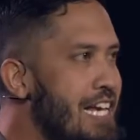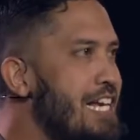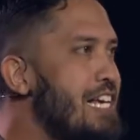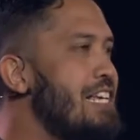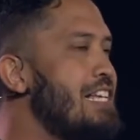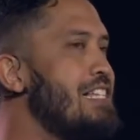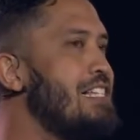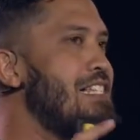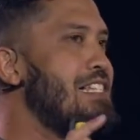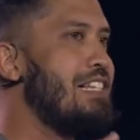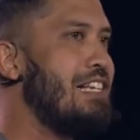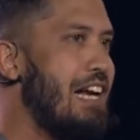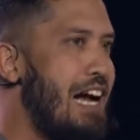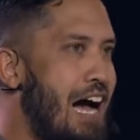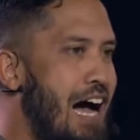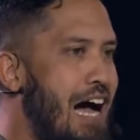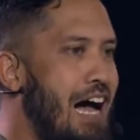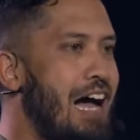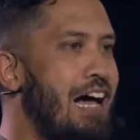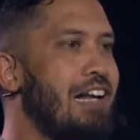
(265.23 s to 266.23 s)
is
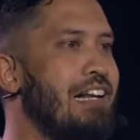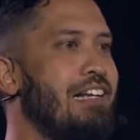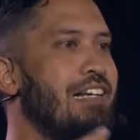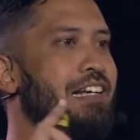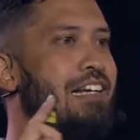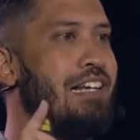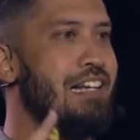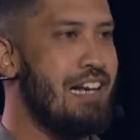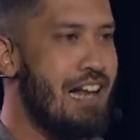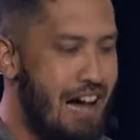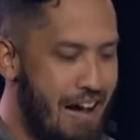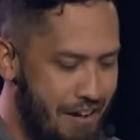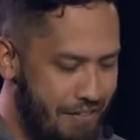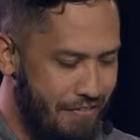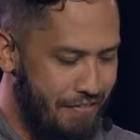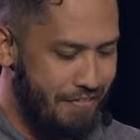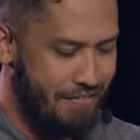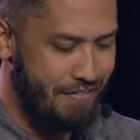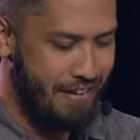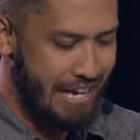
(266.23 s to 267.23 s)
God
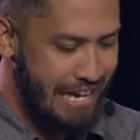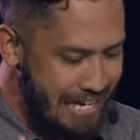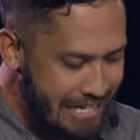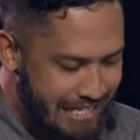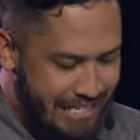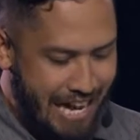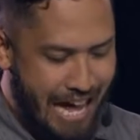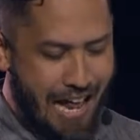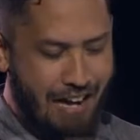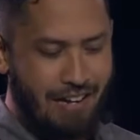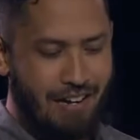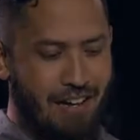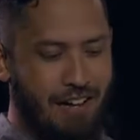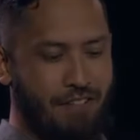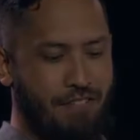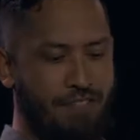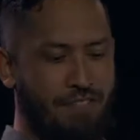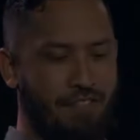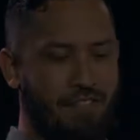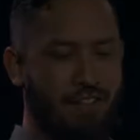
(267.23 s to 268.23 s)
enough? Is God
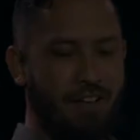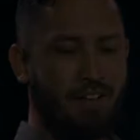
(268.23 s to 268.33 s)
enough?